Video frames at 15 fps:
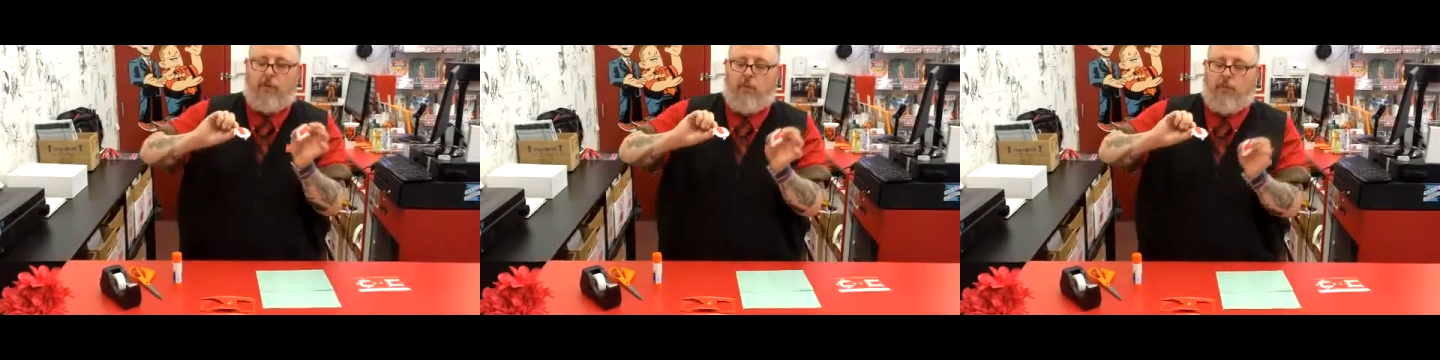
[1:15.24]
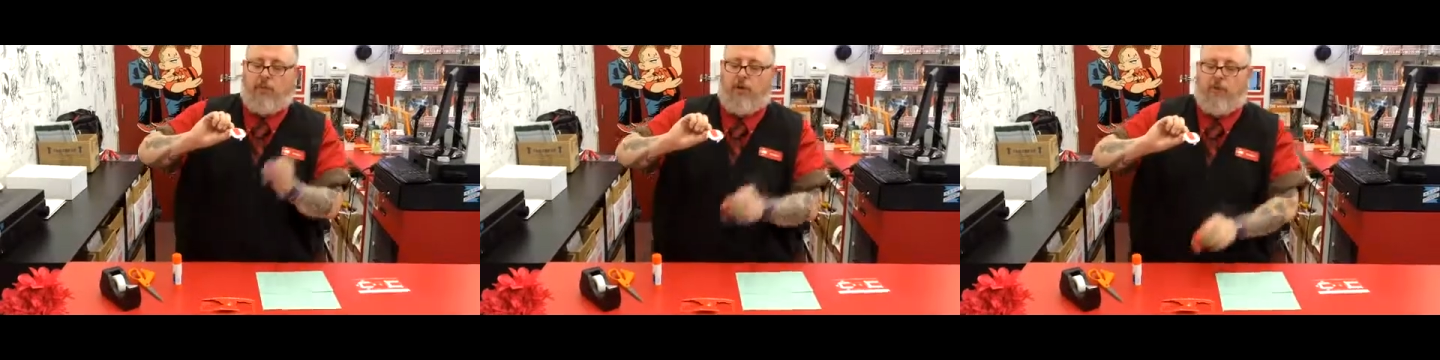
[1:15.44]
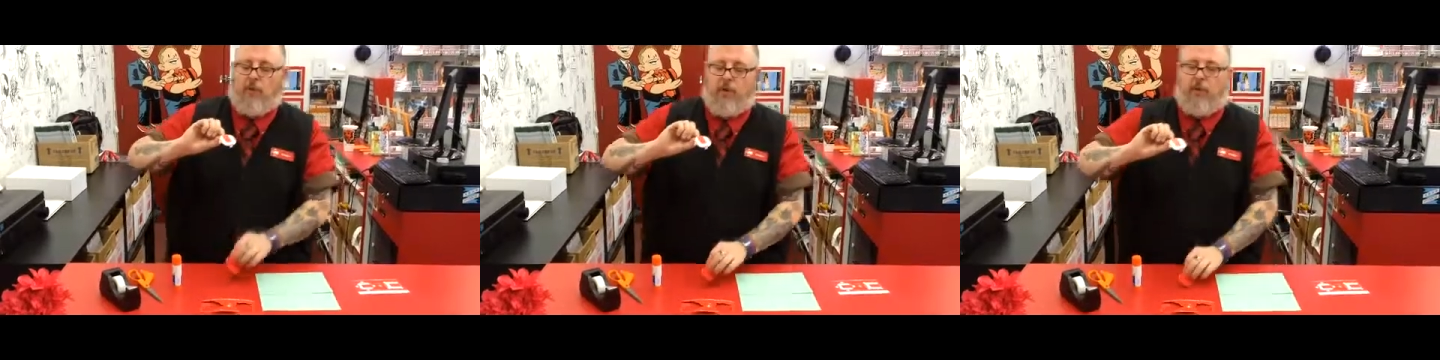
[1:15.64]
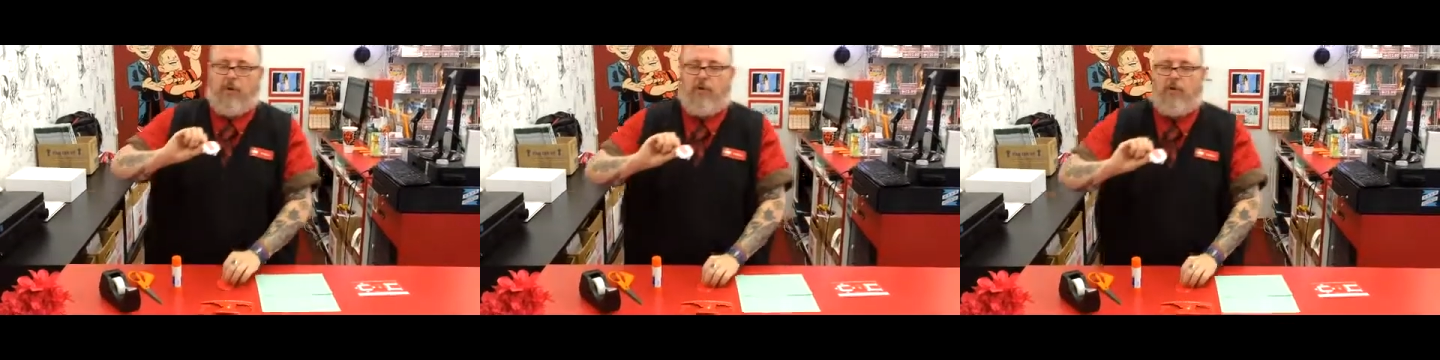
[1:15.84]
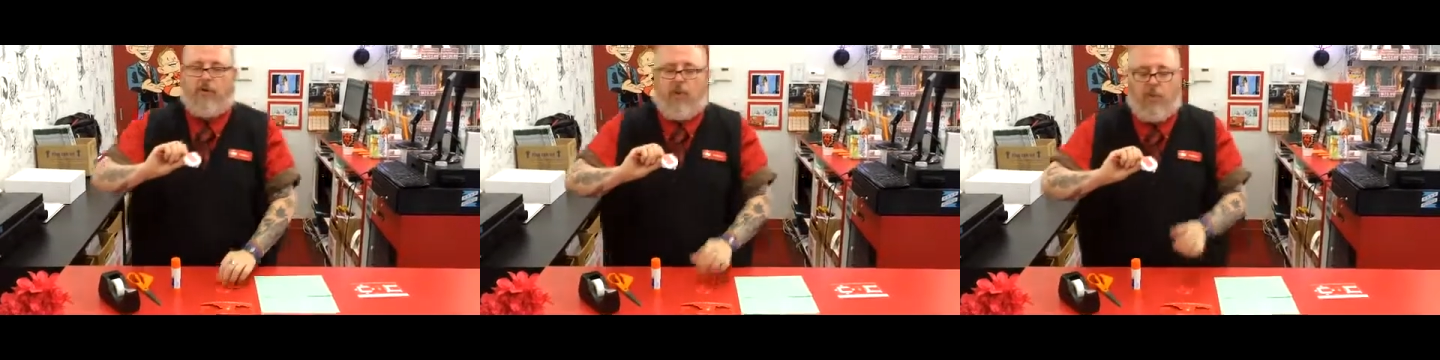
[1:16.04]
whichever one you
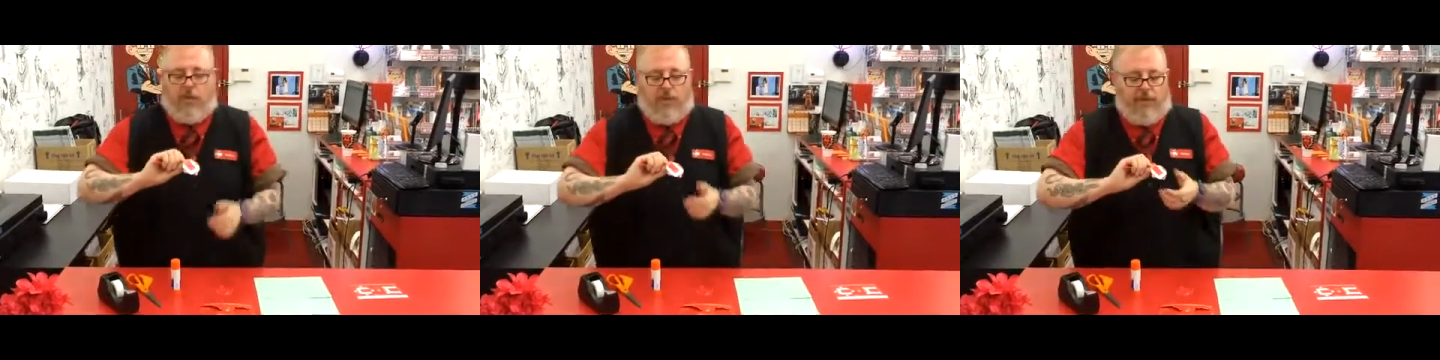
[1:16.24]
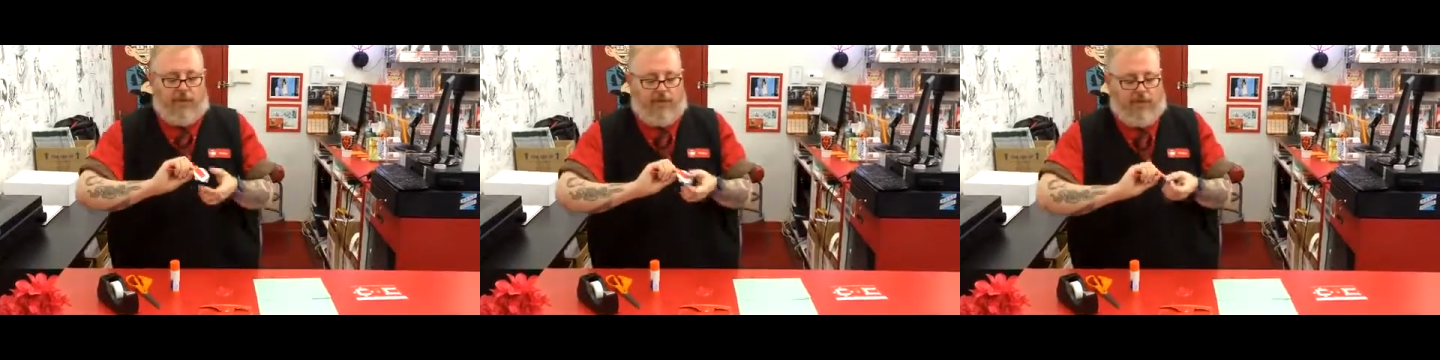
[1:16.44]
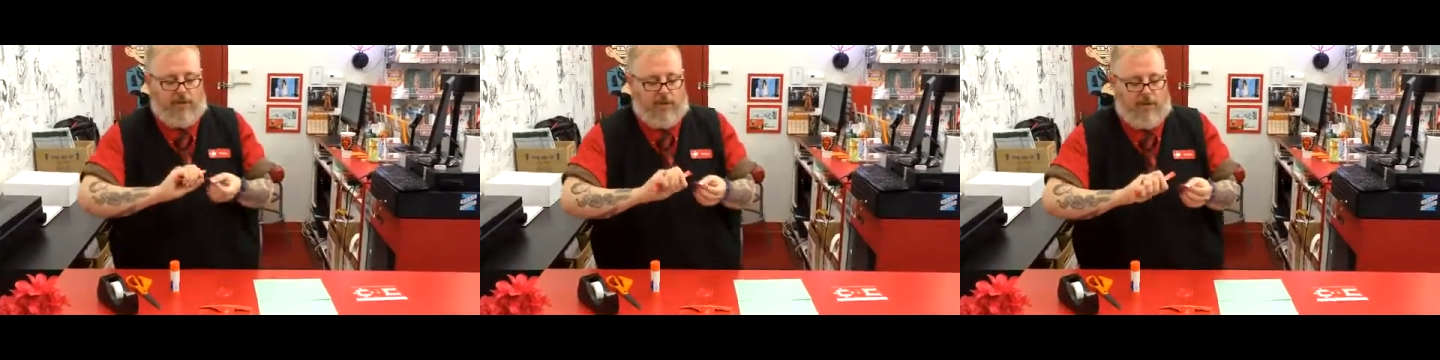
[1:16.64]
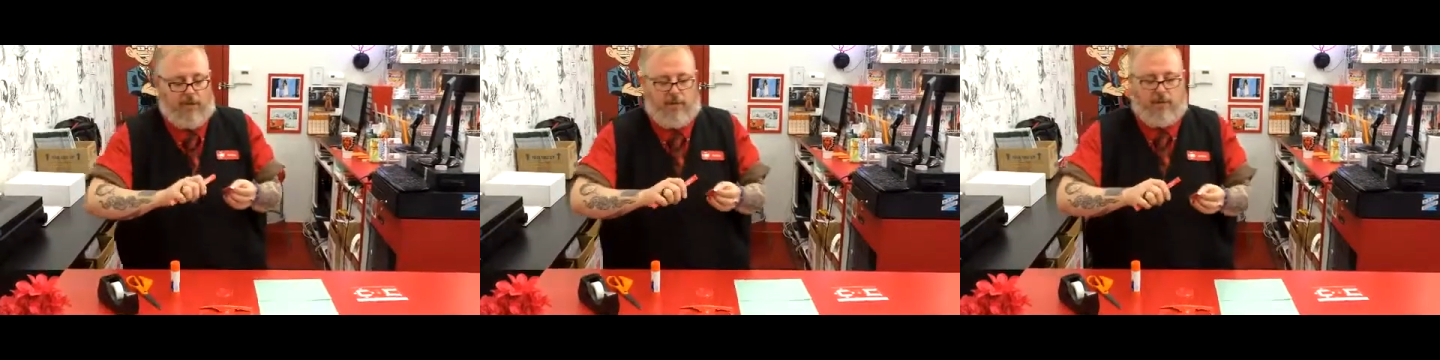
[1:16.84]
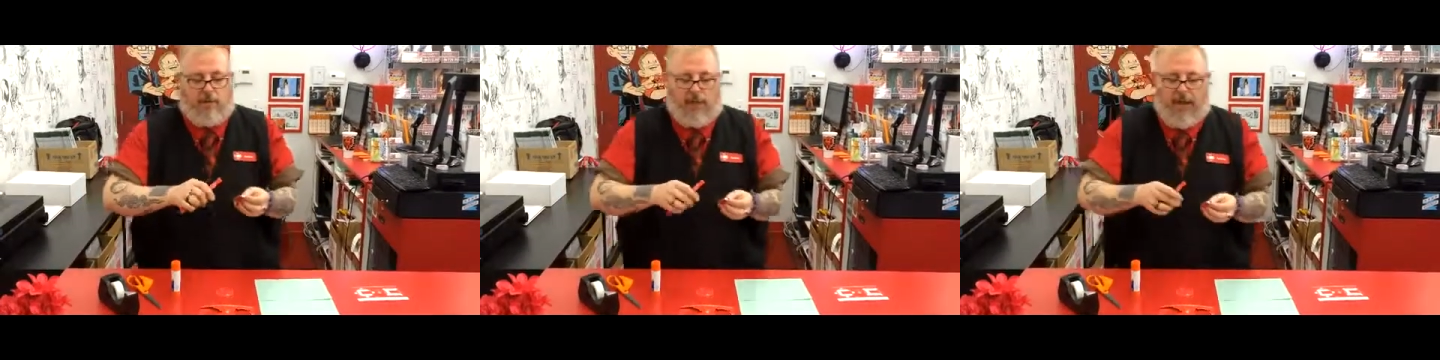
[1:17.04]
want to start with,
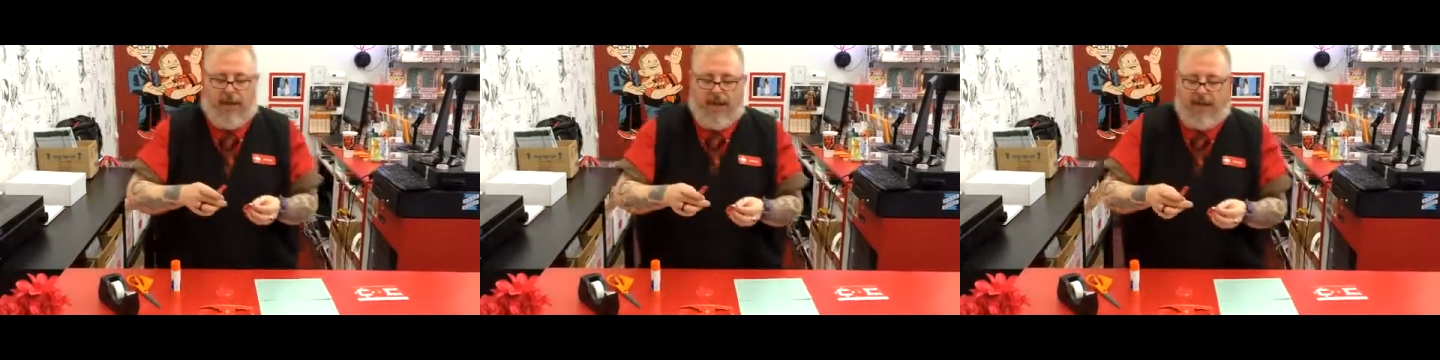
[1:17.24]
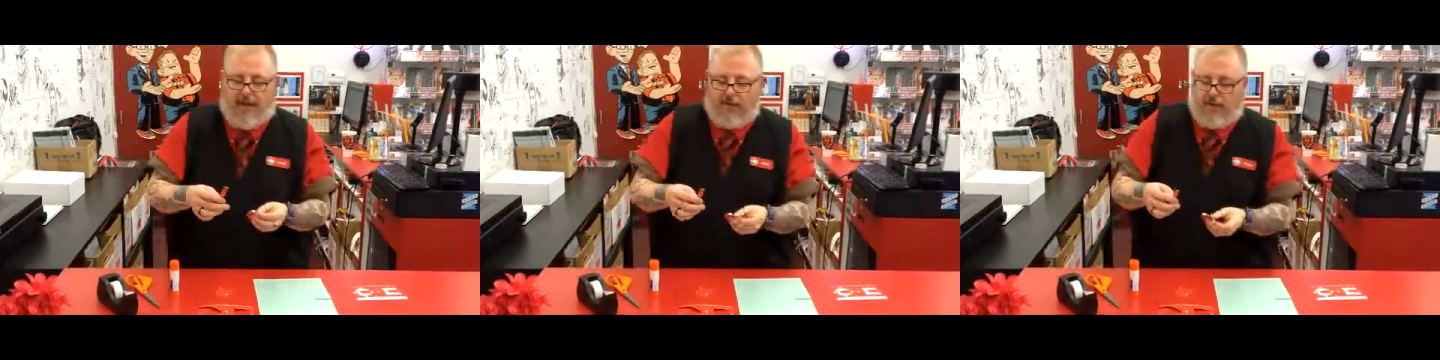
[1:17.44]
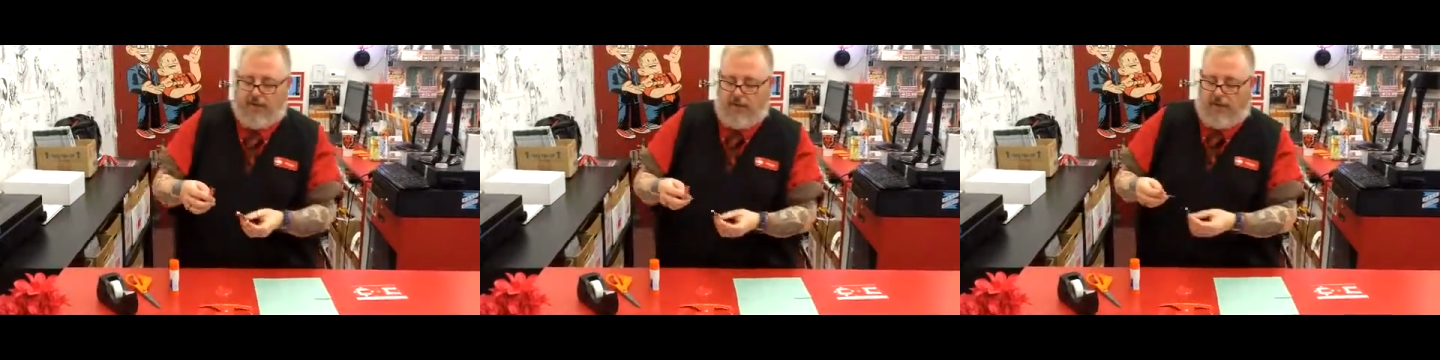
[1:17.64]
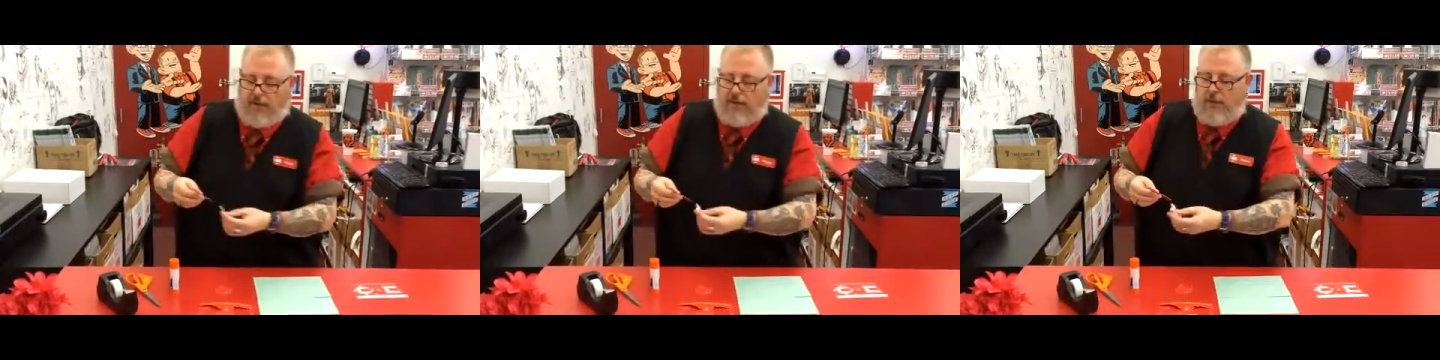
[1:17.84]
and